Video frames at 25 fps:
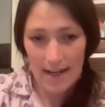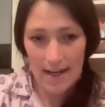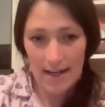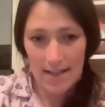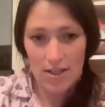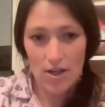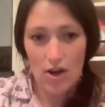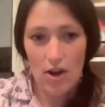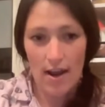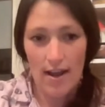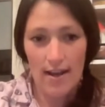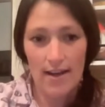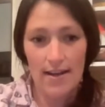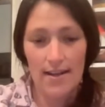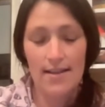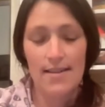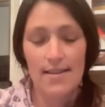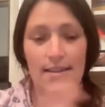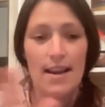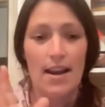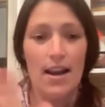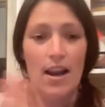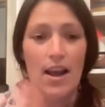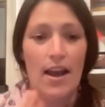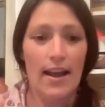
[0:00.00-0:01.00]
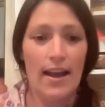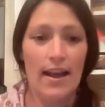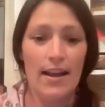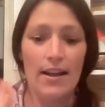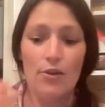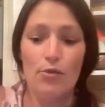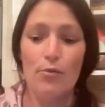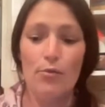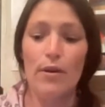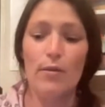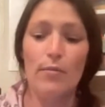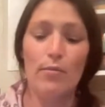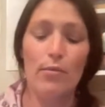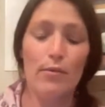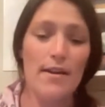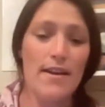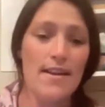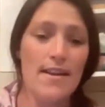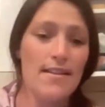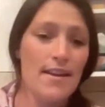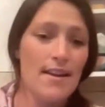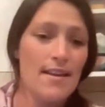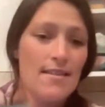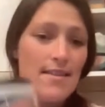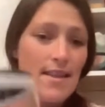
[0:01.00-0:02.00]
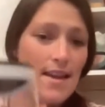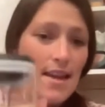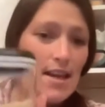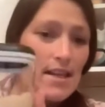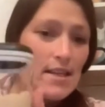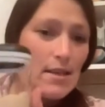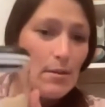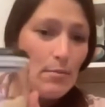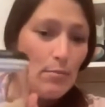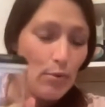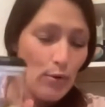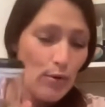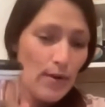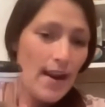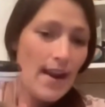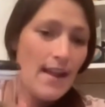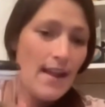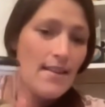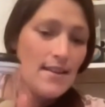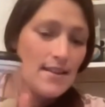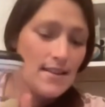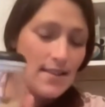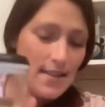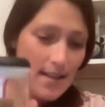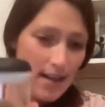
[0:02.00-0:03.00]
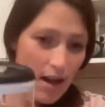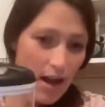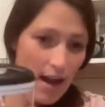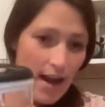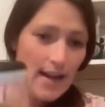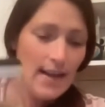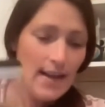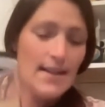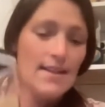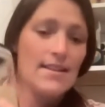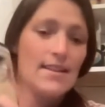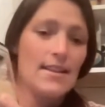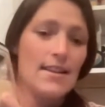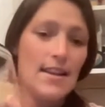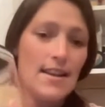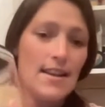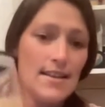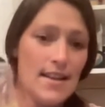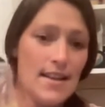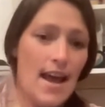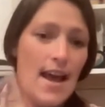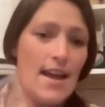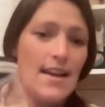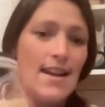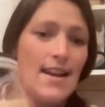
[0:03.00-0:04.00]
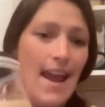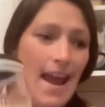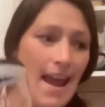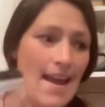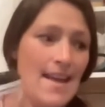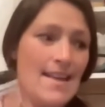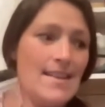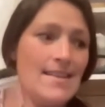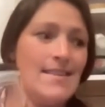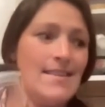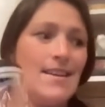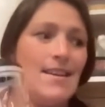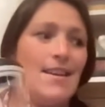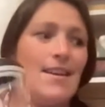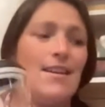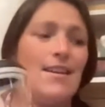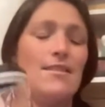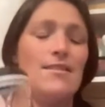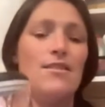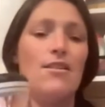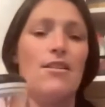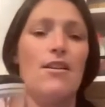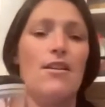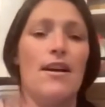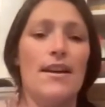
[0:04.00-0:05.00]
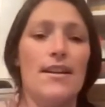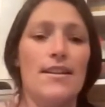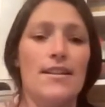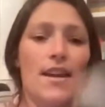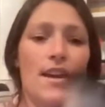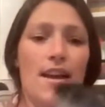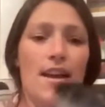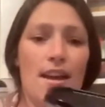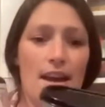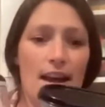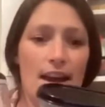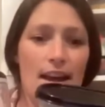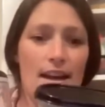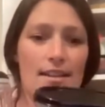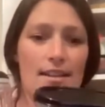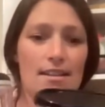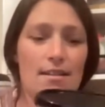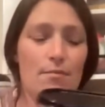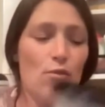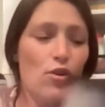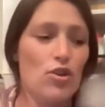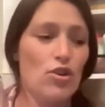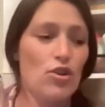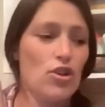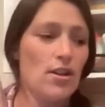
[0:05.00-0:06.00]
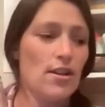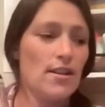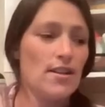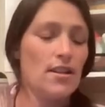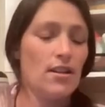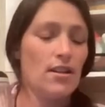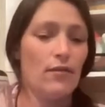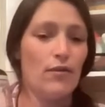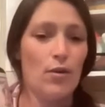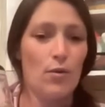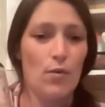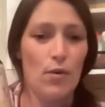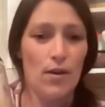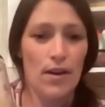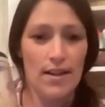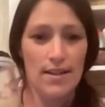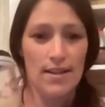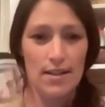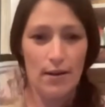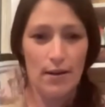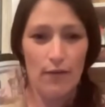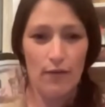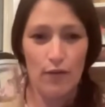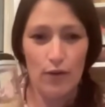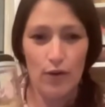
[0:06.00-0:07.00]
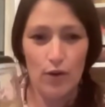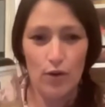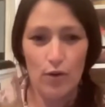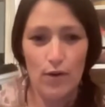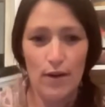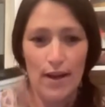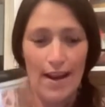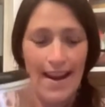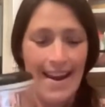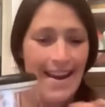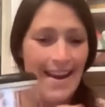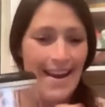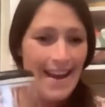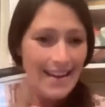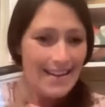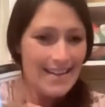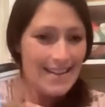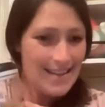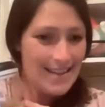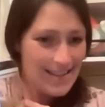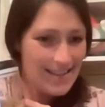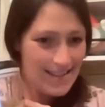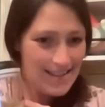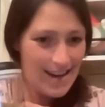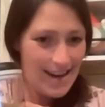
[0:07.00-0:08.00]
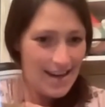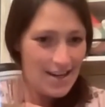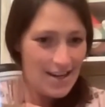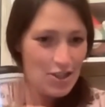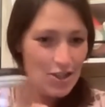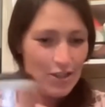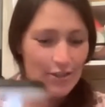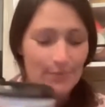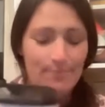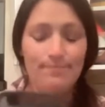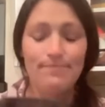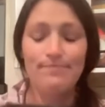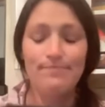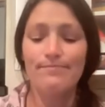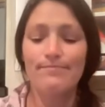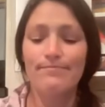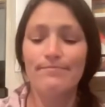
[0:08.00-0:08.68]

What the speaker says: airtightness. They like a little bit of breathing, and these breathe slightly. So these aren't as airtight as the modular. So if you're wanting something for your nut station,